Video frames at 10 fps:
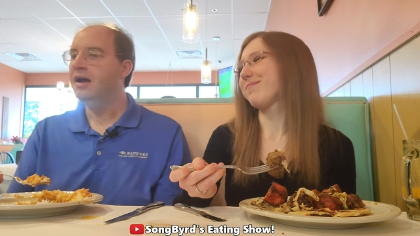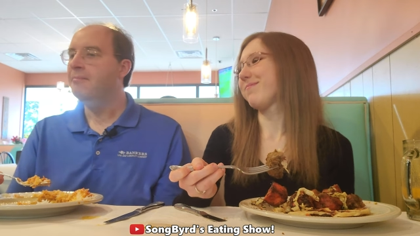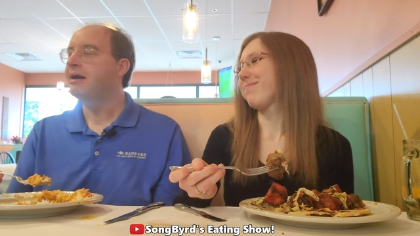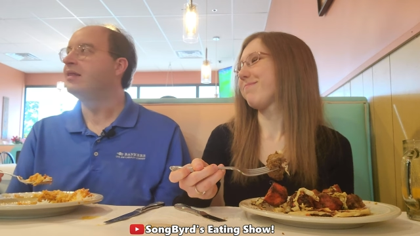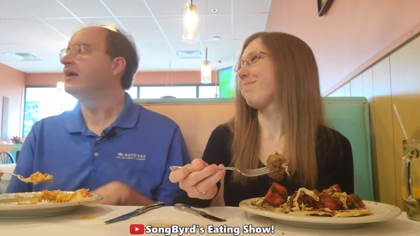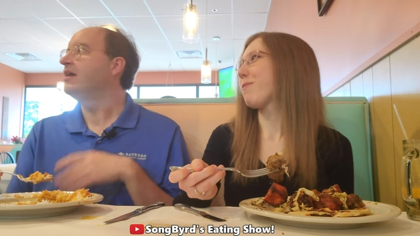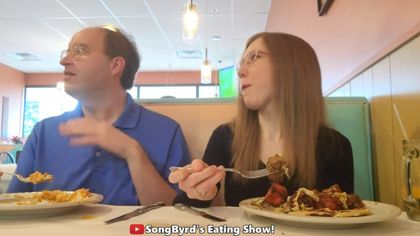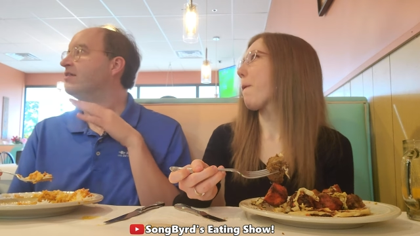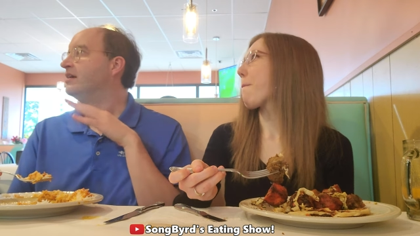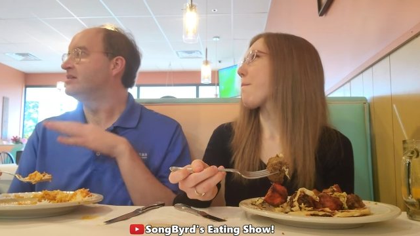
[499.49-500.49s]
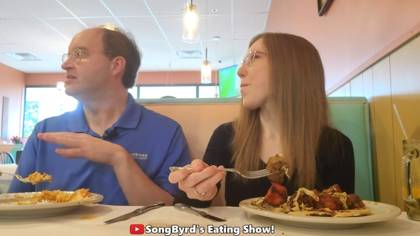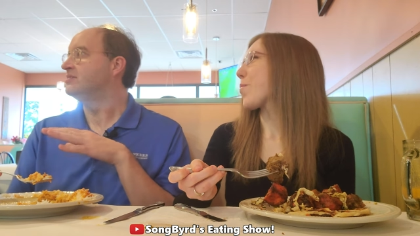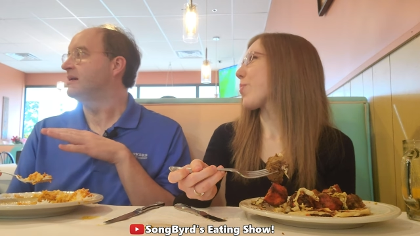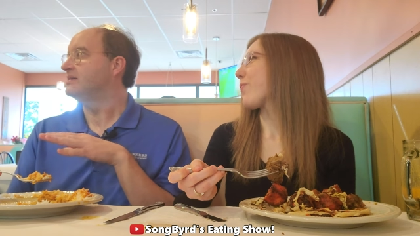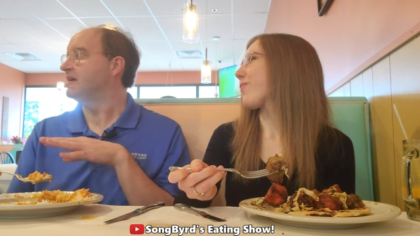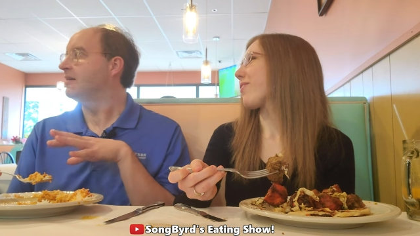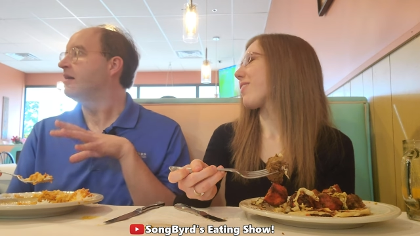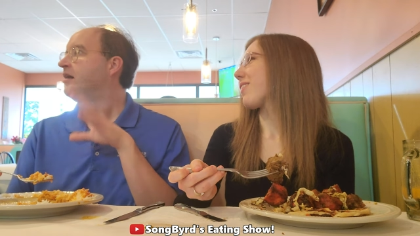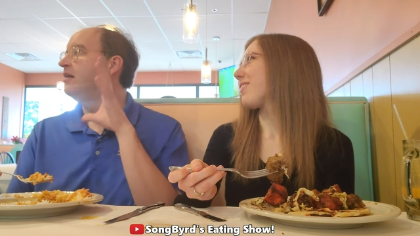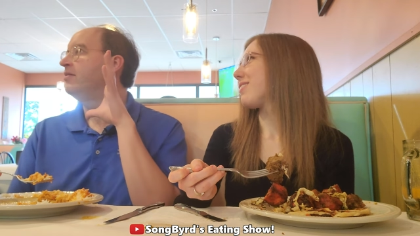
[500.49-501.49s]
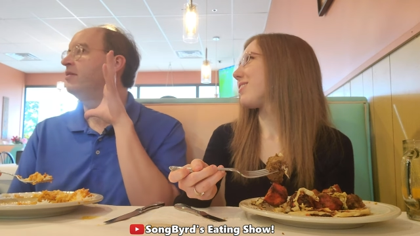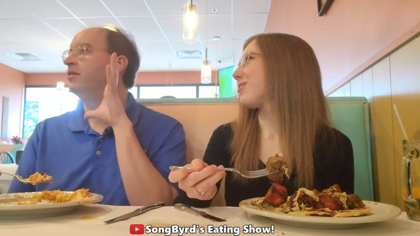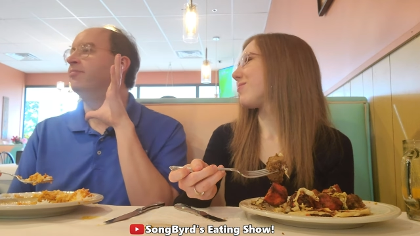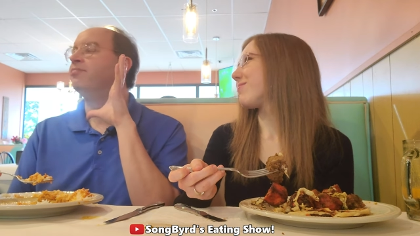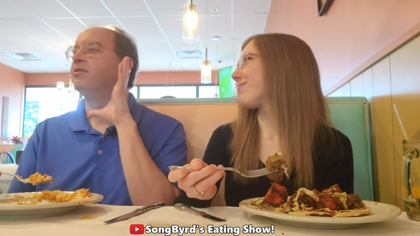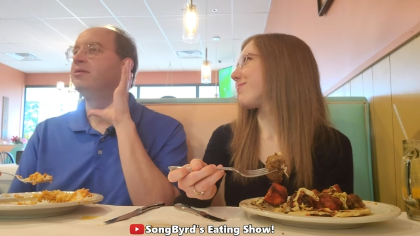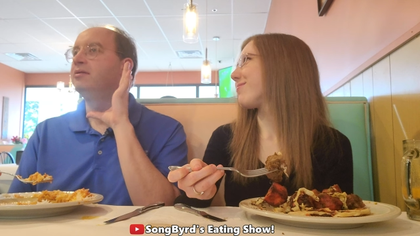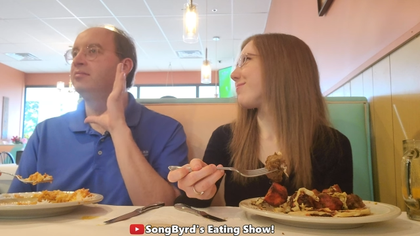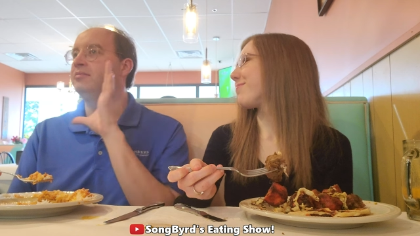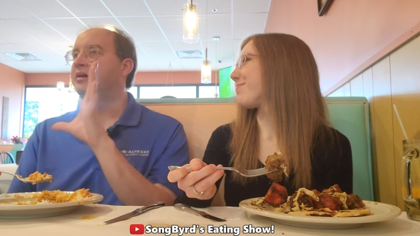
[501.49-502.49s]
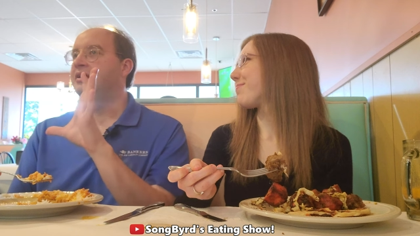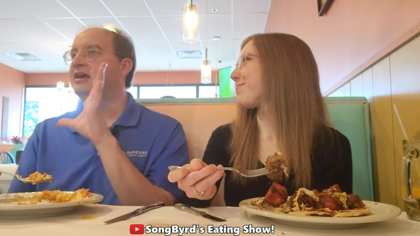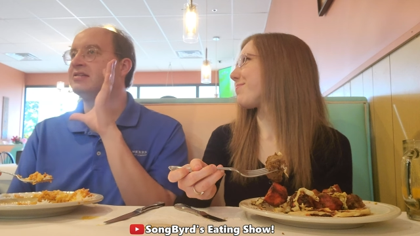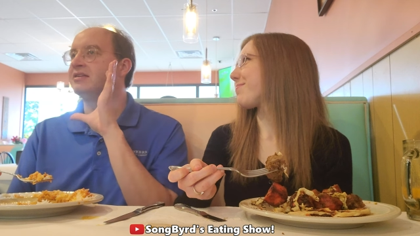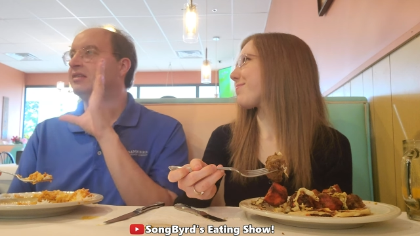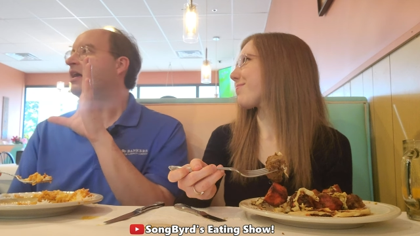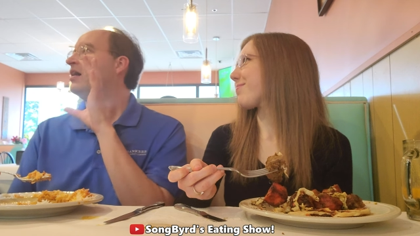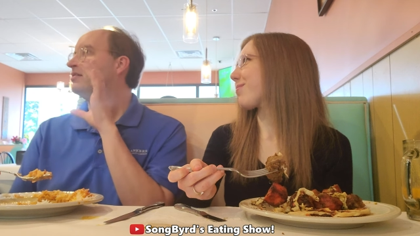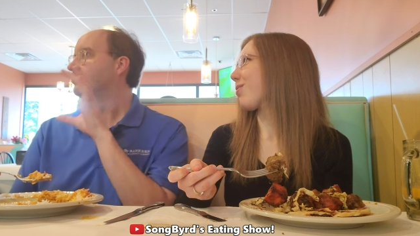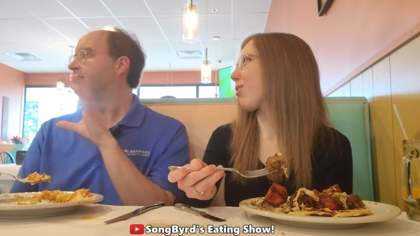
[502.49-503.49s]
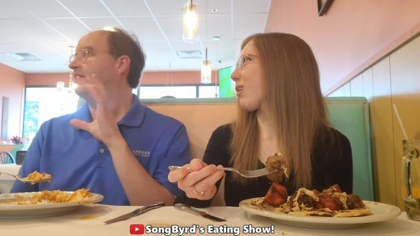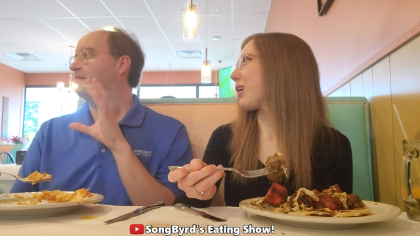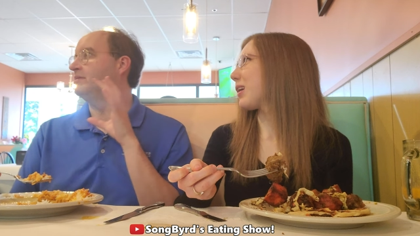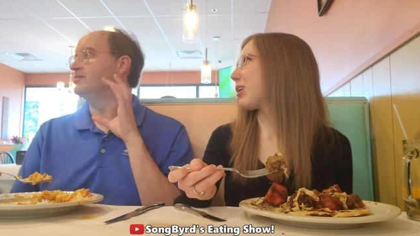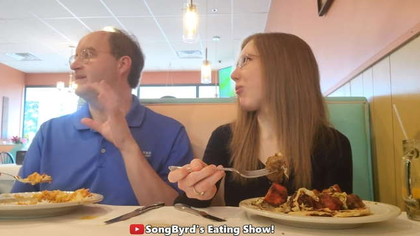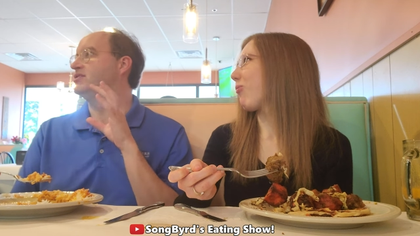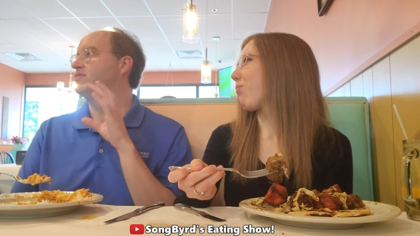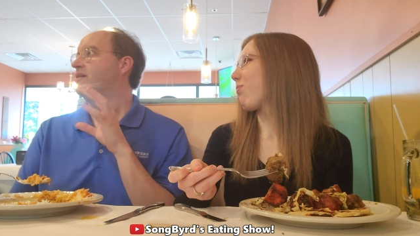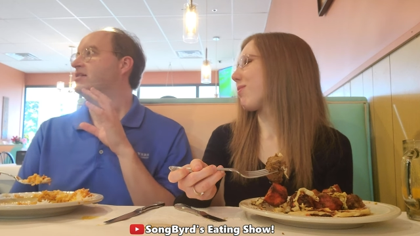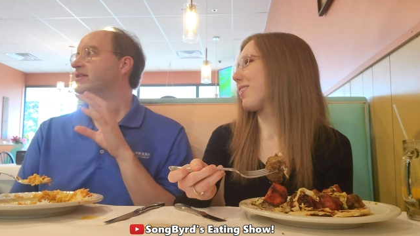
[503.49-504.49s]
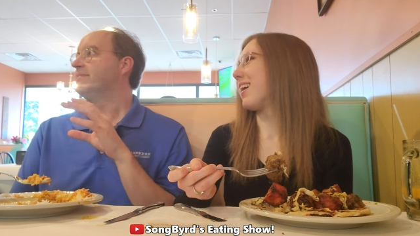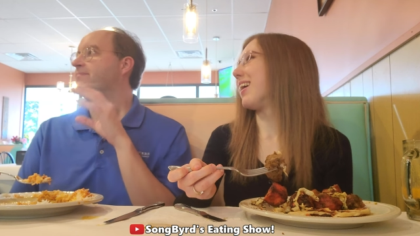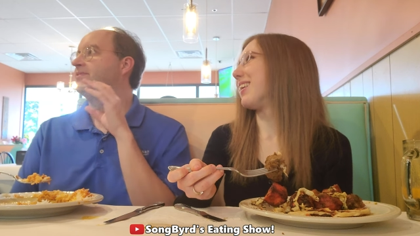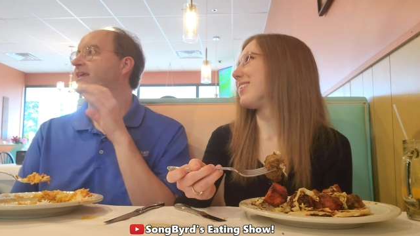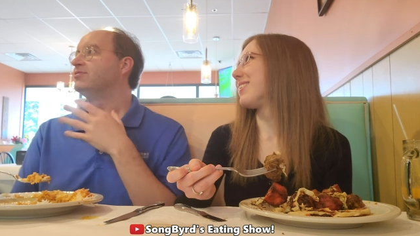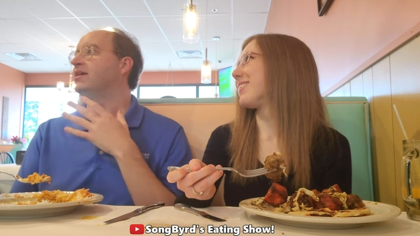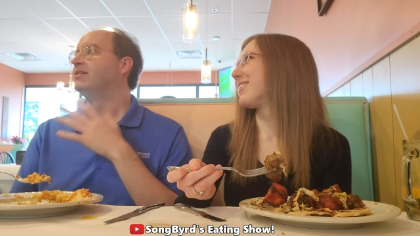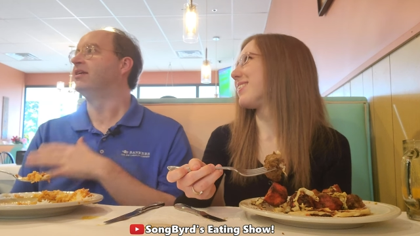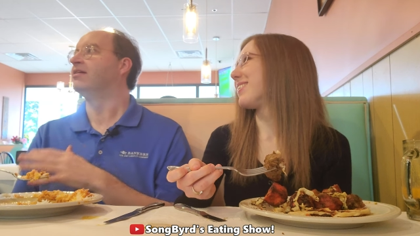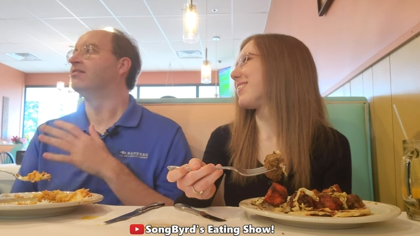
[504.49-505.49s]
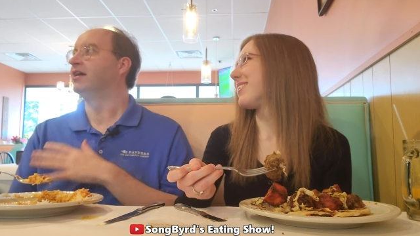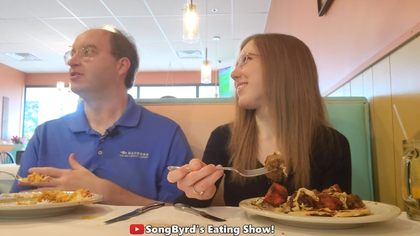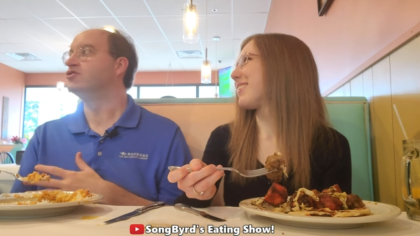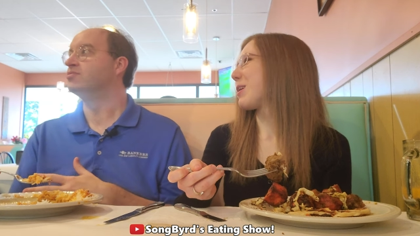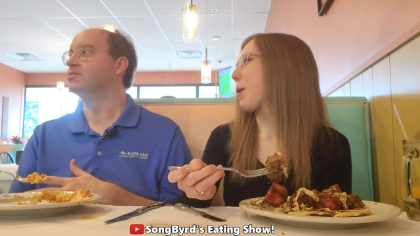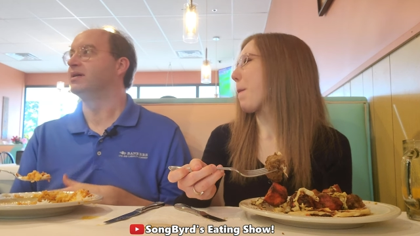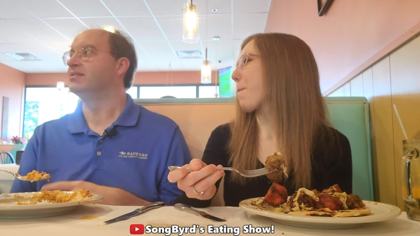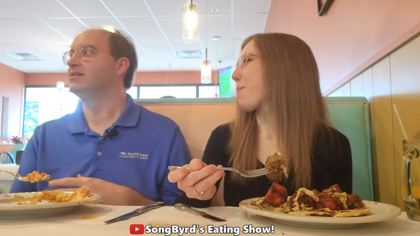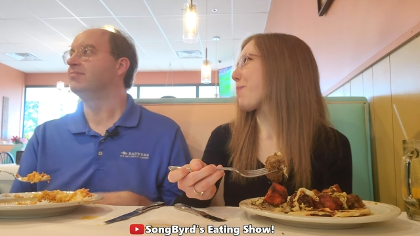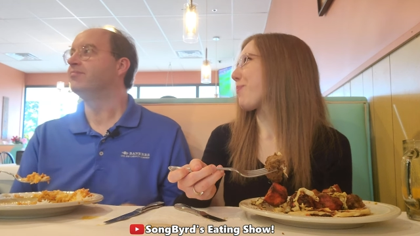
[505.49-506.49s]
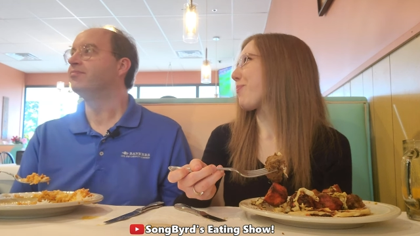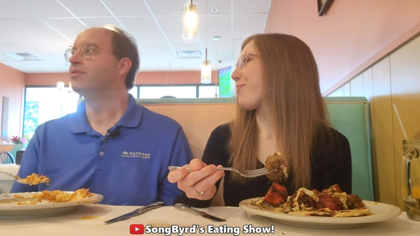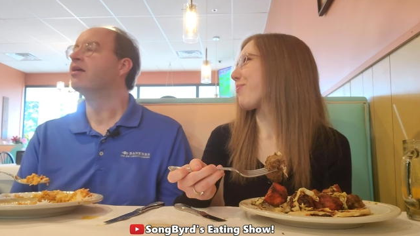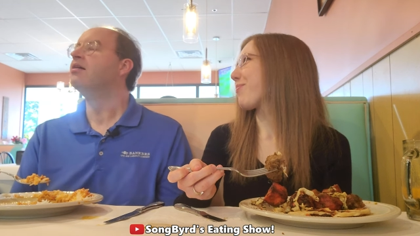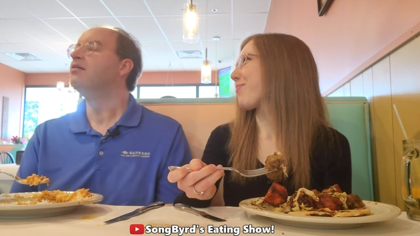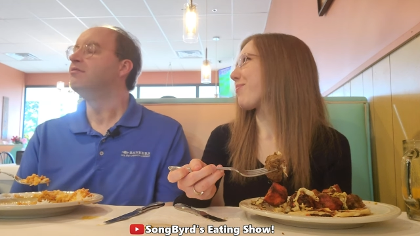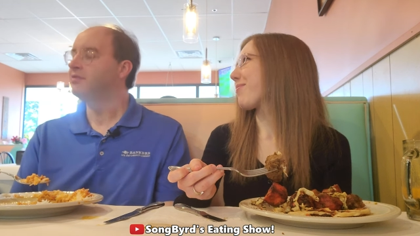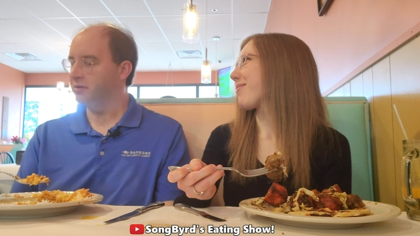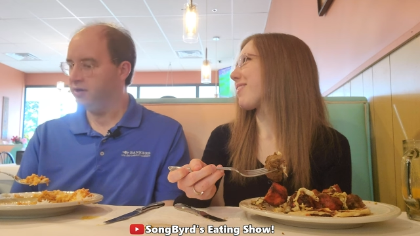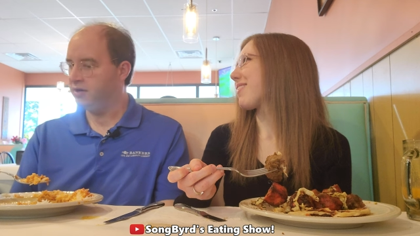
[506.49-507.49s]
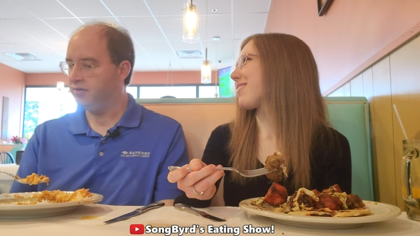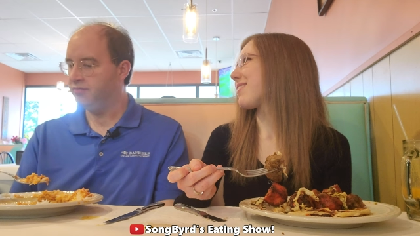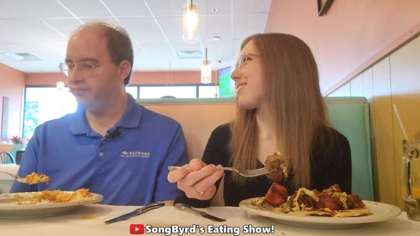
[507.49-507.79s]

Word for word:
Speaker 1: But I like how it nice and spicy. Like, you know, it takes a lot to affect me spice wise. Yeah. that's why I like to get like super spicy. Very good.